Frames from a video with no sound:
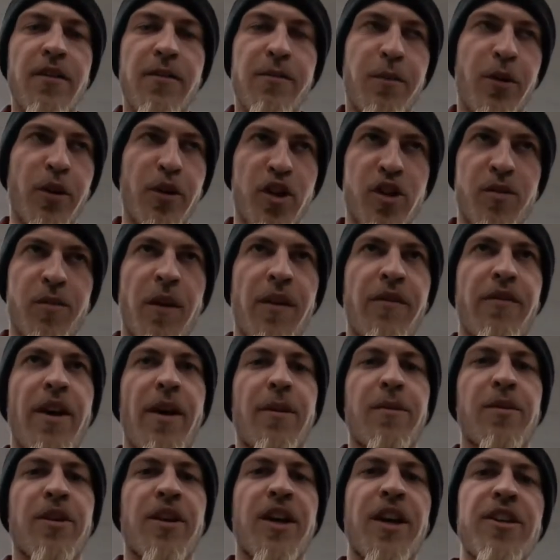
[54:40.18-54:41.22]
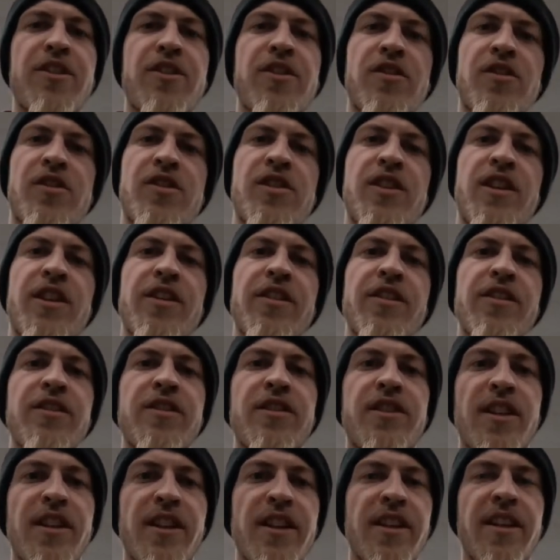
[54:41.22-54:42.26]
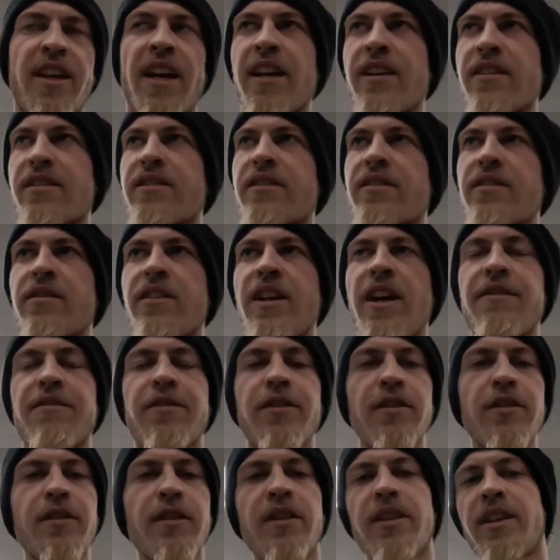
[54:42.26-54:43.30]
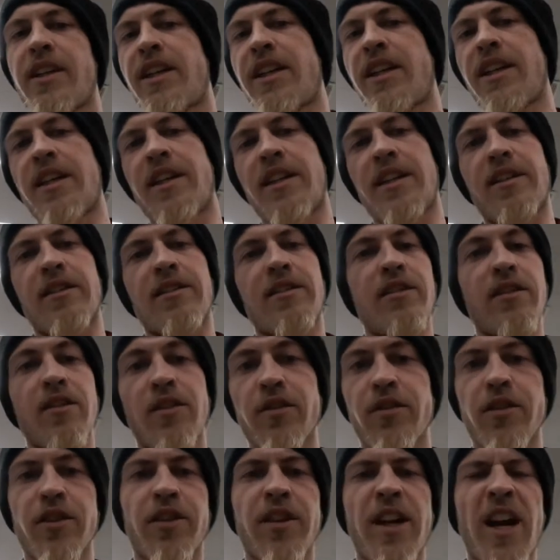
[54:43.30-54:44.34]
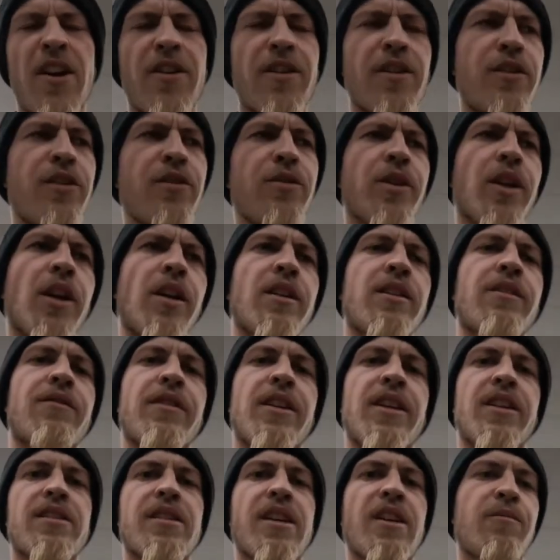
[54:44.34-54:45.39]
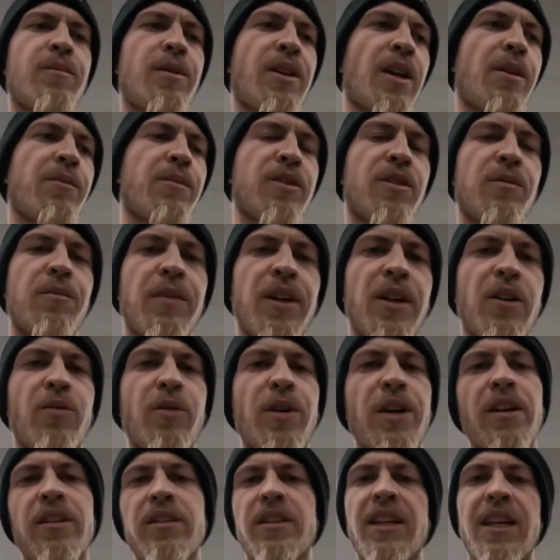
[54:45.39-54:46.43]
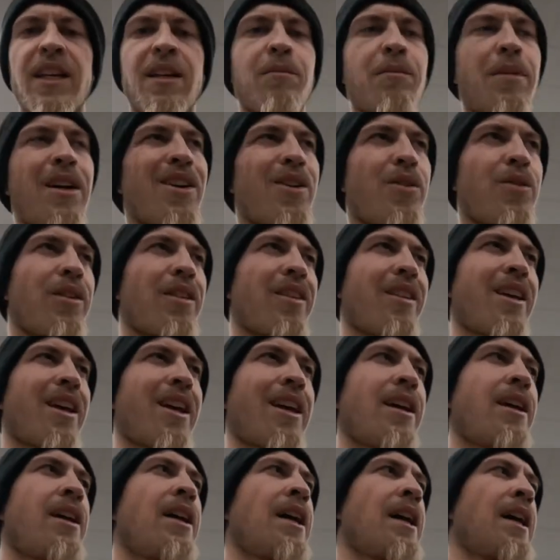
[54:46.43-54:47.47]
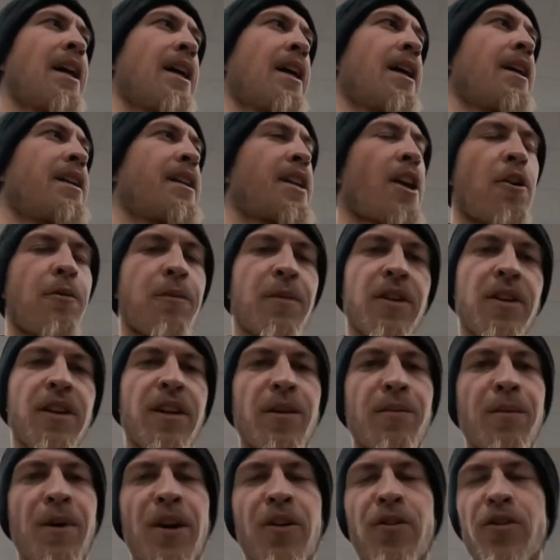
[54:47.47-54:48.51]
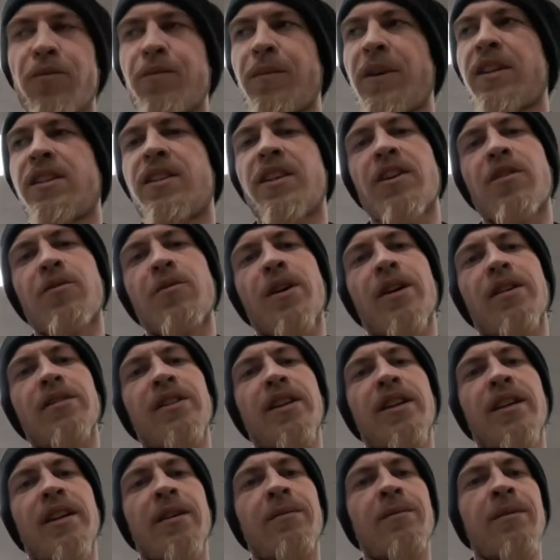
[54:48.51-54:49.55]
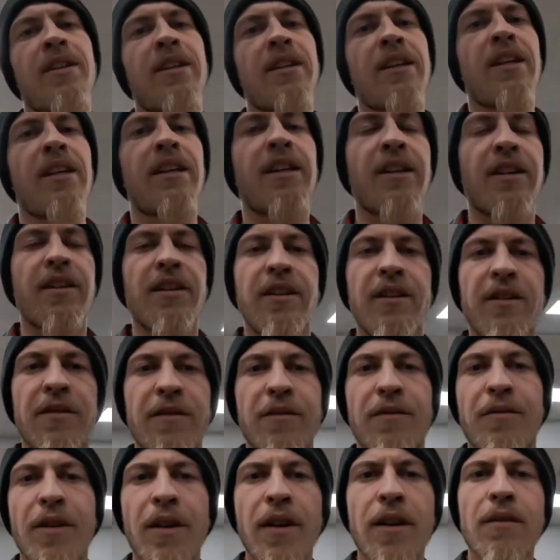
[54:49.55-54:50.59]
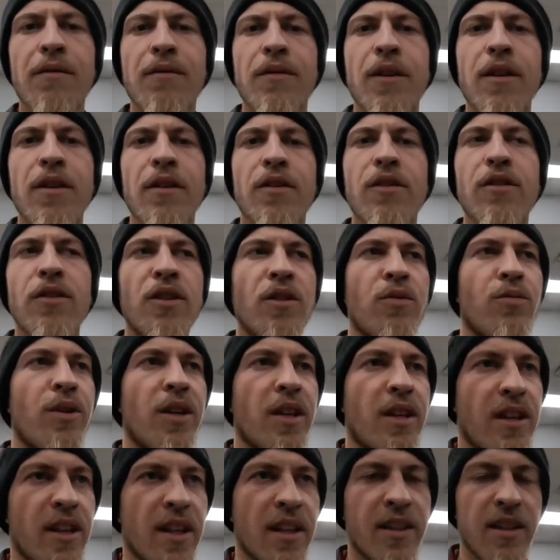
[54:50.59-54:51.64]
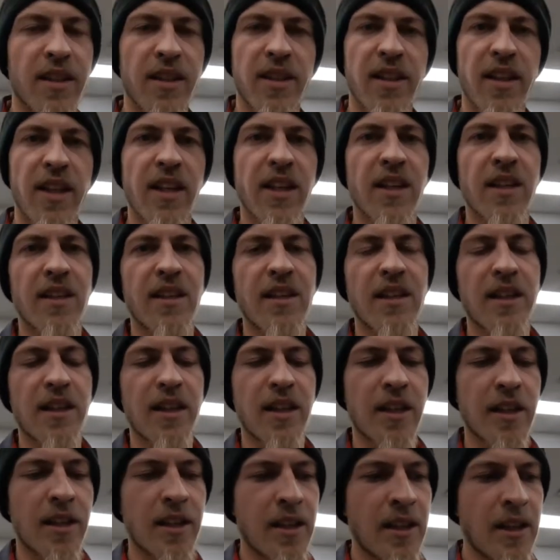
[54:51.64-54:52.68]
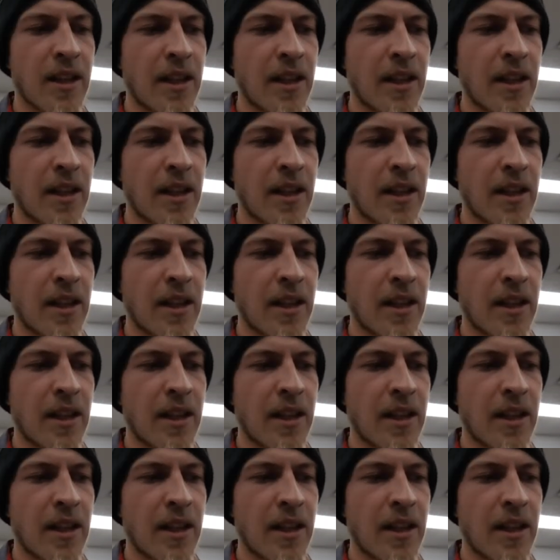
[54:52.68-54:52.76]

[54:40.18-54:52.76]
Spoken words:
push my fabrication skills to the next level and learn how to do all of this. I've been able to MIG weld, getting better with it. Now I'm going to get better with my TIG welding. I'm going to get very, very good with it and